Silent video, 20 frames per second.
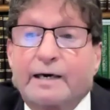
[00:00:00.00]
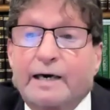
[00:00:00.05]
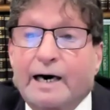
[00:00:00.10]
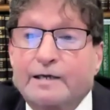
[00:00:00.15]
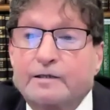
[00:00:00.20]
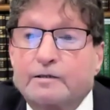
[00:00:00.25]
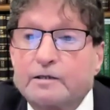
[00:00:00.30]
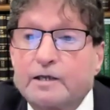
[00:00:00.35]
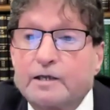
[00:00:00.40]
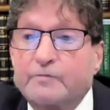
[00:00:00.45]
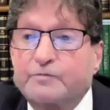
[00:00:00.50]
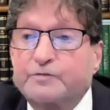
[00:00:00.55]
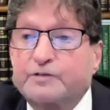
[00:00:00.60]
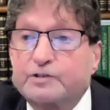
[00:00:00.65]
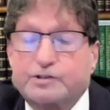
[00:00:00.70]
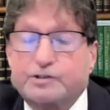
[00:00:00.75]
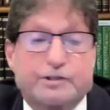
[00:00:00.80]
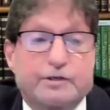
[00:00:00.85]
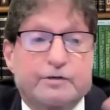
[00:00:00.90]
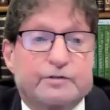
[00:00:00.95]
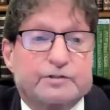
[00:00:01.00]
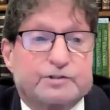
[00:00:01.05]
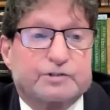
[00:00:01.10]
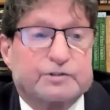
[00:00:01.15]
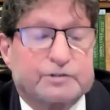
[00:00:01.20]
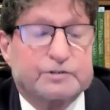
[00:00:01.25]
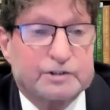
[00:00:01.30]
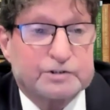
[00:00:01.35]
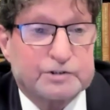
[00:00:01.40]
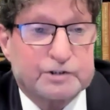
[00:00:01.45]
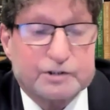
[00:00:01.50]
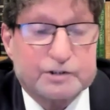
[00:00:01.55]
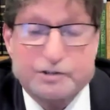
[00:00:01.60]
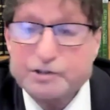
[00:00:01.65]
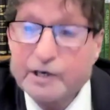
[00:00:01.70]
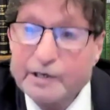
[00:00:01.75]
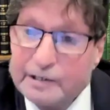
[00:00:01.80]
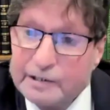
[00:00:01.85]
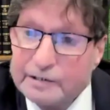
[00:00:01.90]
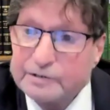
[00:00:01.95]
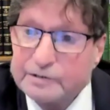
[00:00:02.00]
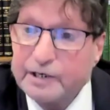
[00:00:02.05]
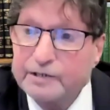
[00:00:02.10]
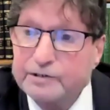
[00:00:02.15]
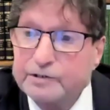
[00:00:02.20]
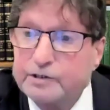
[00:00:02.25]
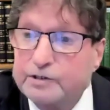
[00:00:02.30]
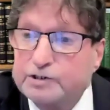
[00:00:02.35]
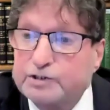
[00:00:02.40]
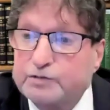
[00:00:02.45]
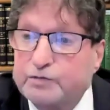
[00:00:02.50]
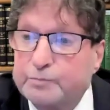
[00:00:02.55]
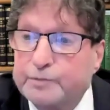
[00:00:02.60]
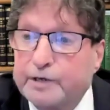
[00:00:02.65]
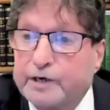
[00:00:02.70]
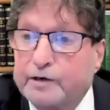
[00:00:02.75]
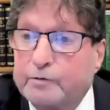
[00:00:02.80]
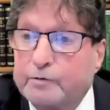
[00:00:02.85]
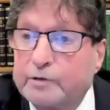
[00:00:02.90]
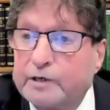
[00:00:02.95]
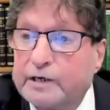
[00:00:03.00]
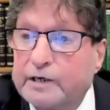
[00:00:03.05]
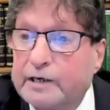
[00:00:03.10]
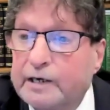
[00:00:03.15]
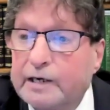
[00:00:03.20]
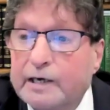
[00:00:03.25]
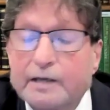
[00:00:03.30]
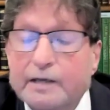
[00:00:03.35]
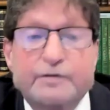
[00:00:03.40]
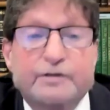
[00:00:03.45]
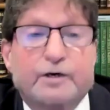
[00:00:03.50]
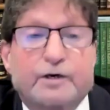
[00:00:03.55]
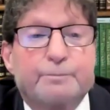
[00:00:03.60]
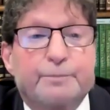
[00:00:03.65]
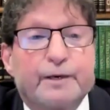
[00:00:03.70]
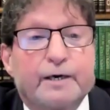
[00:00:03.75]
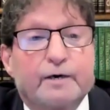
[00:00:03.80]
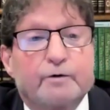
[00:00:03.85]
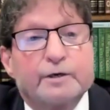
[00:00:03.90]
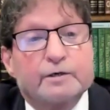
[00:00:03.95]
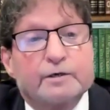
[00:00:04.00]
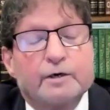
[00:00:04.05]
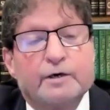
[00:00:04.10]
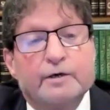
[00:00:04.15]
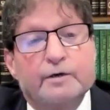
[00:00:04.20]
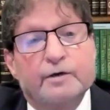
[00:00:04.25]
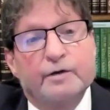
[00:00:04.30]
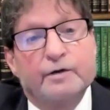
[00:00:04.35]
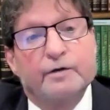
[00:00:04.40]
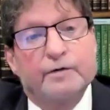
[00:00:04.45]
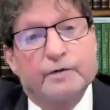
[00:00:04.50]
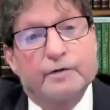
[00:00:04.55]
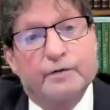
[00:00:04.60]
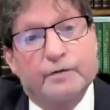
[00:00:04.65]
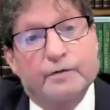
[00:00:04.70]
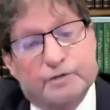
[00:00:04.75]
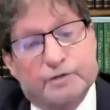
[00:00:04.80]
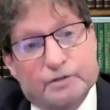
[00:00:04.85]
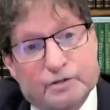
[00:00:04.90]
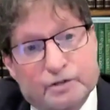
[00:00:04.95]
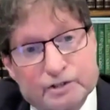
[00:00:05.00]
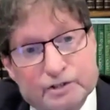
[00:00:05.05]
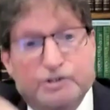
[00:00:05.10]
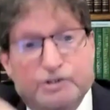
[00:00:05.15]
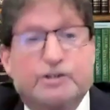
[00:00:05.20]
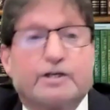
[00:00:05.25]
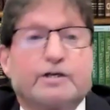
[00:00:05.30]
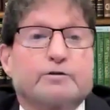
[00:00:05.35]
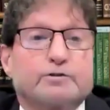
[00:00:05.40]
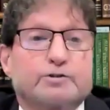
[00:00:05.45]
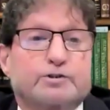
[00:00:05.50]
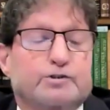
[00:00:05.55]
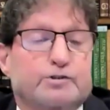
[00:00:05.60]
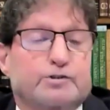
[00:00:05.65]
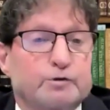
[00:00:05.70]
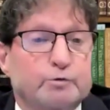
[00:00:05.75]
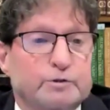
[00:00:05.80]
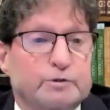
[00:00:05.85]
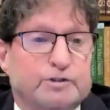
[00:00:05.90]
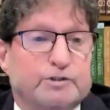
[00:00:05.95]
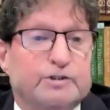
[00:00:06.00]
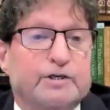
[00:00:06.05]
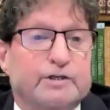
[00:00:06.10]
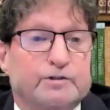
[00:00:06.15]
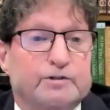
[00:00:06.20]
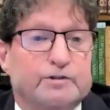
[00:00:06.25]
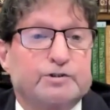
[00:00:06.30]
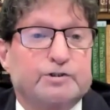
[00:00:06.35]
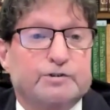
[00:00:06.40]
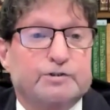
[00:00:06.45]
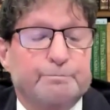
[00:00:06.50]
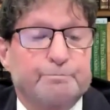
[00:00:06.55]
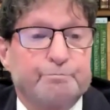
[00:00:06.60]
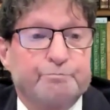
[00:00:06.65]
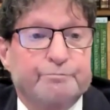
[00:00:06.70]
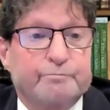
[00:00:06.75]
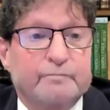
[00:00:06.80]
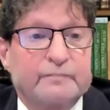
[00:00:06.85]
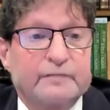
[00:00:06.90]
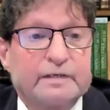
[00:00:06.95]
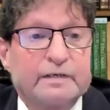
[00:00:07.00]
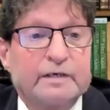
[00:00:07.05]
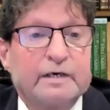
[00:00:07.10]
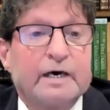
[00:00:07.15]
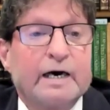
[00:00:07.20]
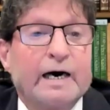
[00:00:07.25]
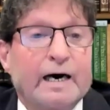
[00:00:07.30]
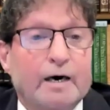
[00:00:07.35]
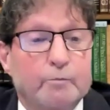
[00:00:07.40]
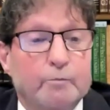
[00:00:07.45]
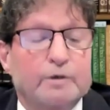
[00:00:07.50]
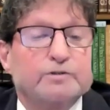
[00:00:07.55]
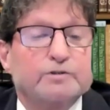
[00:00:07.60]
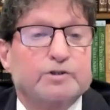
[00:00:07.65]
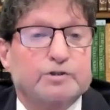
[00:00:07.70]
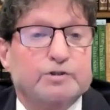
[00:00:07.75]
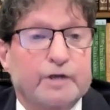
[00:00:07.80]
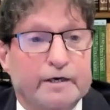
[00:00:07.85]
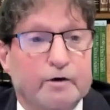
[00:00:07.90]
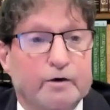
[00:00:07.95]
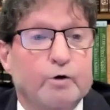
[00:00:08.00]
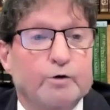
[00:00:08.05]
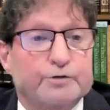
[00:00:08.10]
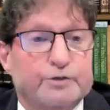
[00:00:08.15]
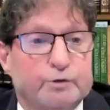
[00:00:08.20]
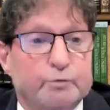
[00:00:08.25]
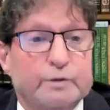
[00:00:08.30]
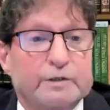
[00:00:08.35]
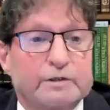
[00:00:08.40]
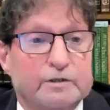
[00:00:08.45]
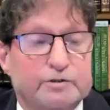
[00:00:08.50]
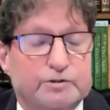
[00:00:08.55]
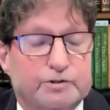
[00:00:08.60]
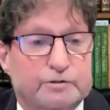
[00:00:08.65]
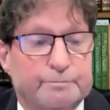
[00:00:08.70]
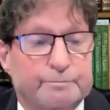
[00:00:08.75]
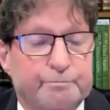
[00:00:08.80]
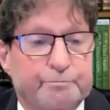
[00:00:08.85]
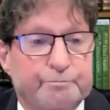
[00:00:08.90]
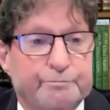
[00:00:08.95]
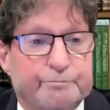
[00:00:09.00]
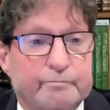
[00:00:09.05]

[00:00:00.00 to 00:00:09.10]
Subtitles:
I'd love to see the statistics 10 years from now, comparing this year's Jewish kids, how much they hold to religion